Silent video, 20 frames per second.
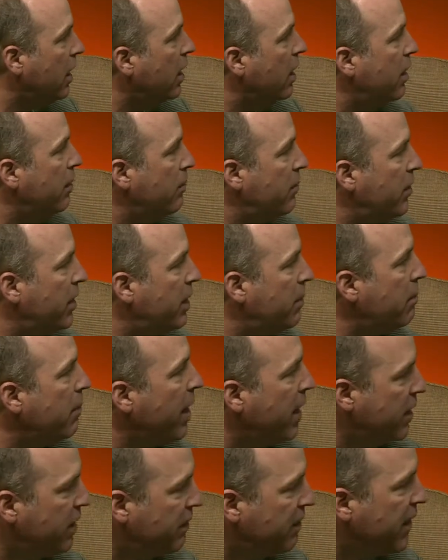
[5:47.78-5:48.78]
that
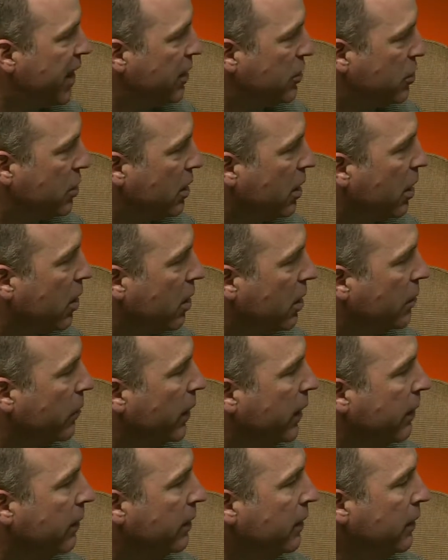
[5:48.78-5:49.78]
manufacture the
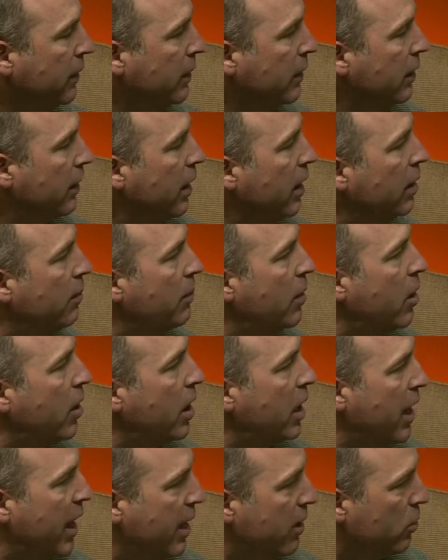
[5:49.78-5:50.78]
hardware.
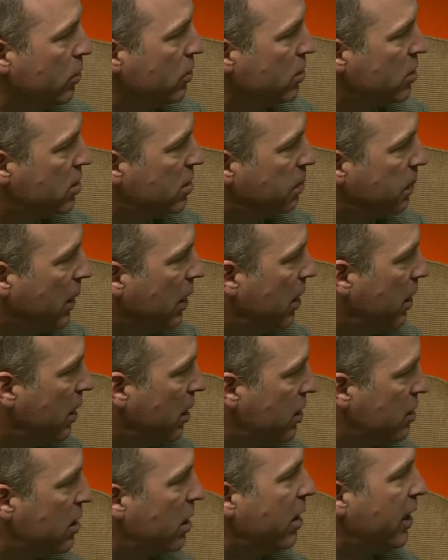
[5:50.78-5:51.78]
Our announced
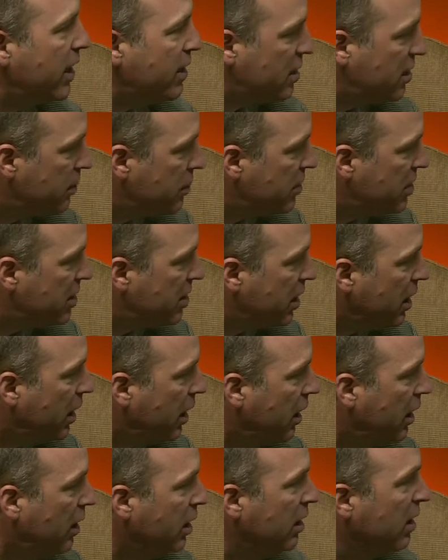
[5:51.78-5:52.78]
partners are
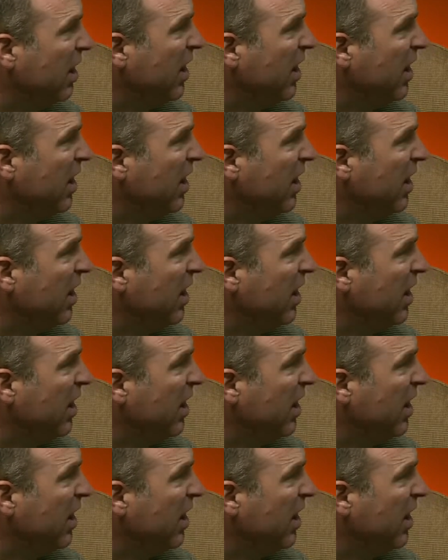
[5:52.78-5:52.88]
SMC,